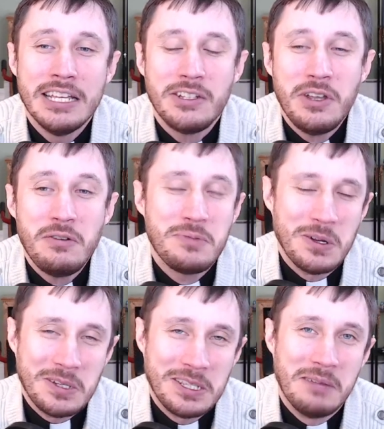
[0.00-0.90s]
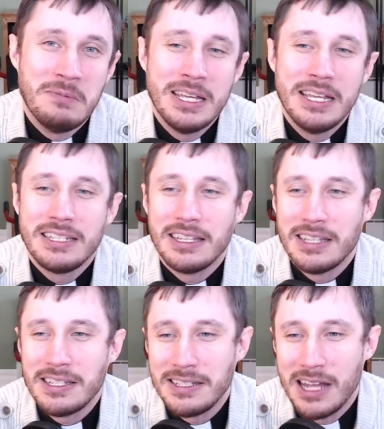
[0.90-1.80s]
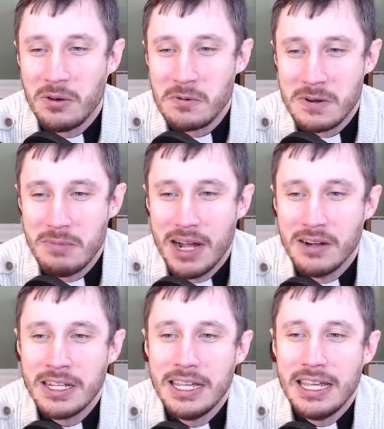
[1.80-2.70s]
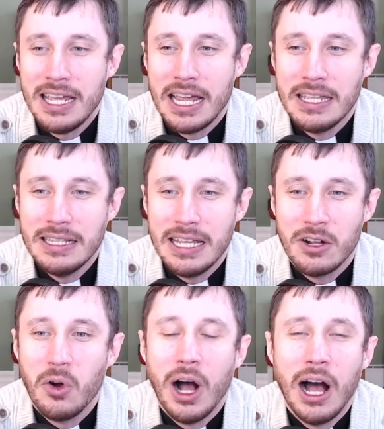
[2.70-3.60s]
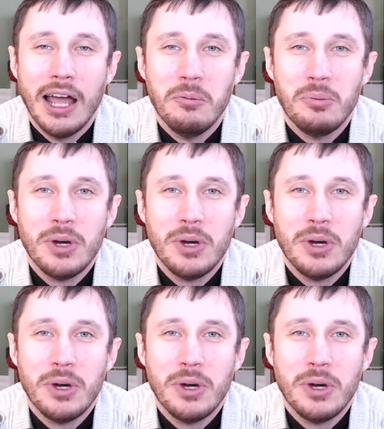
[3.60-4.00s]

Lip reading: So he rebukes them, said, "This is not what we're about," and they go on.